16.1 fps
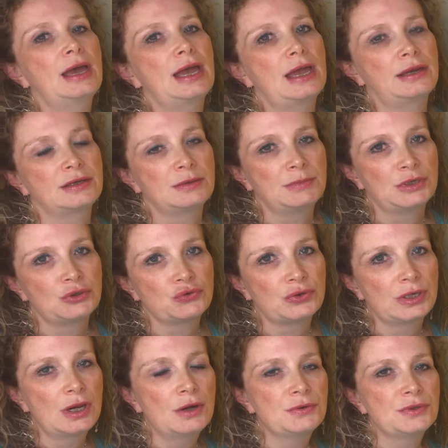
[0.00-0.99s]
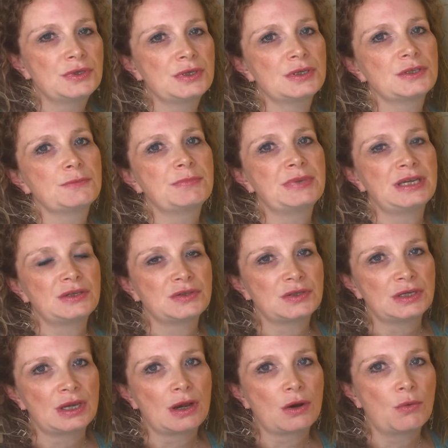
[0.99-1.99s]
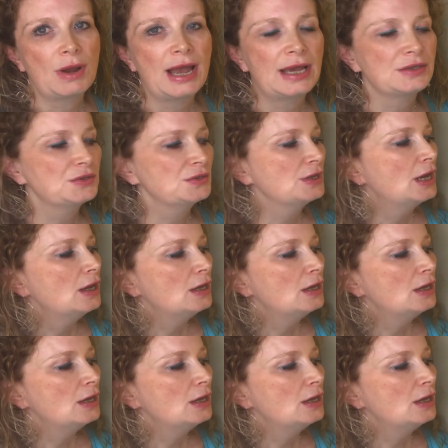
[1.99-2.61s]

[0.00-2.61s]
endometriosis, PCOS,